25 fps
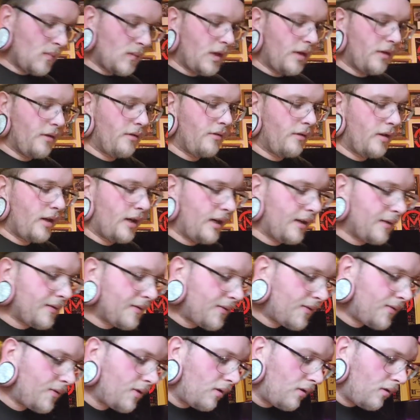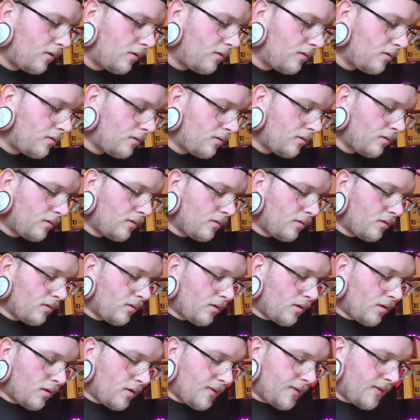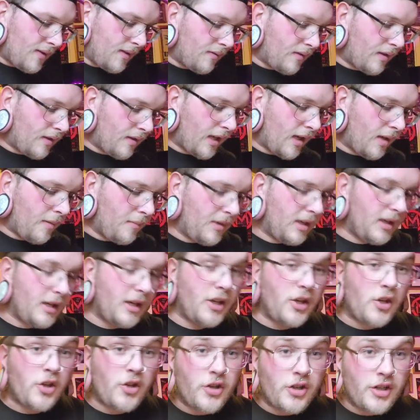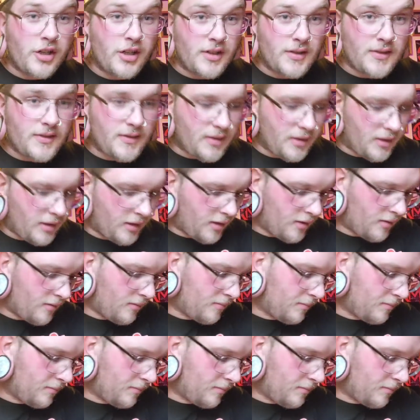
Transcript: All right, so let's see if they gave me any goodies today.